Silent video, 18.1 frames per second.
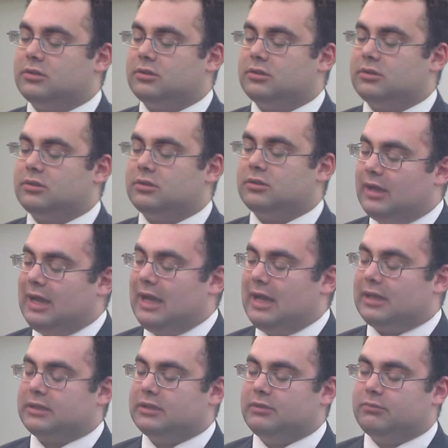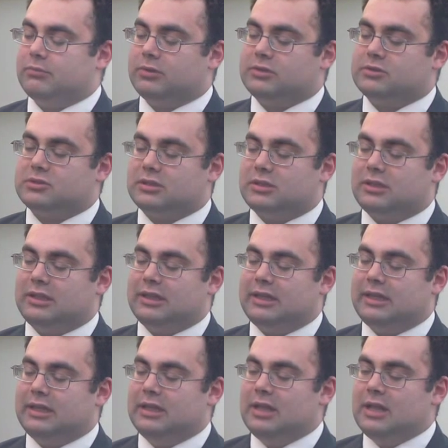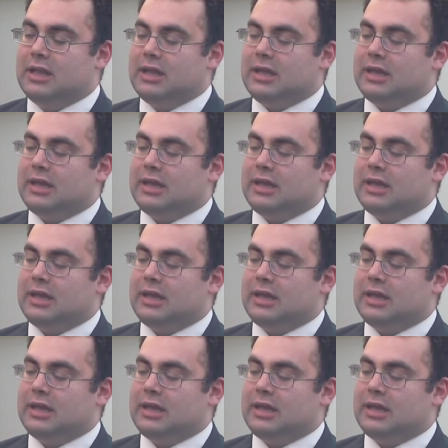We've been very active recently